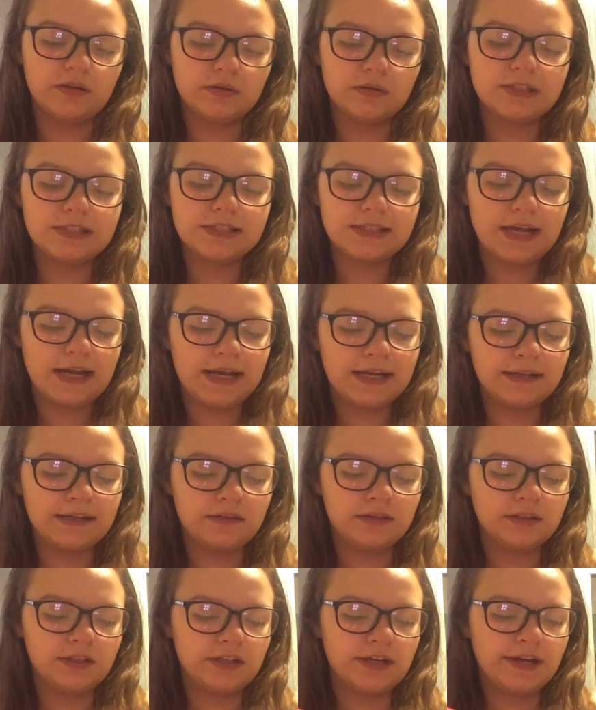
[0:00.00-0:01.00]

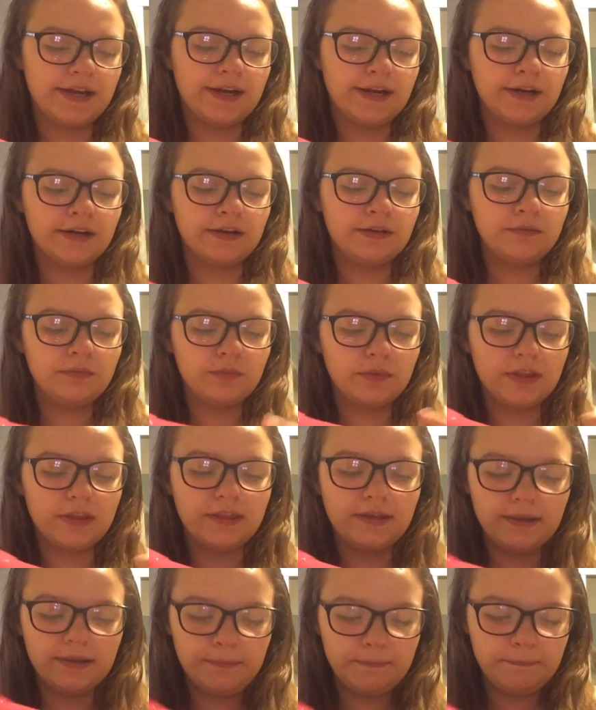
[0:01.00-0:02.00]
style your hair
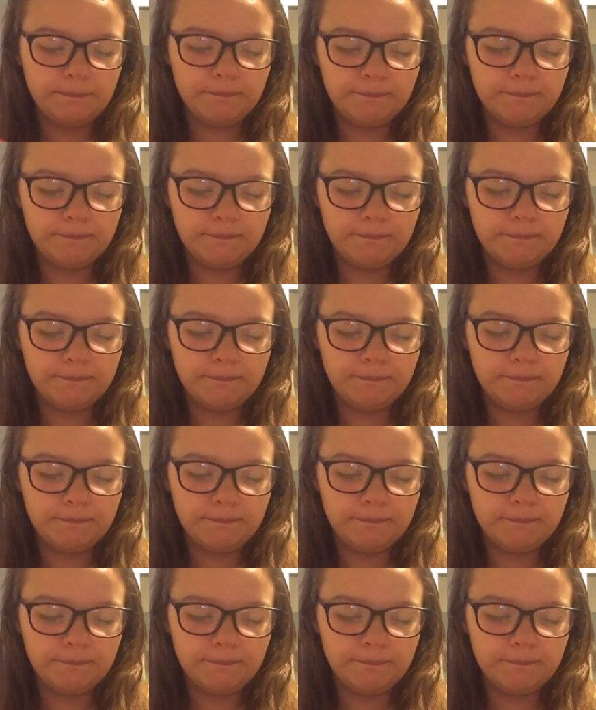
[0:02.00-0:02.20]
with it.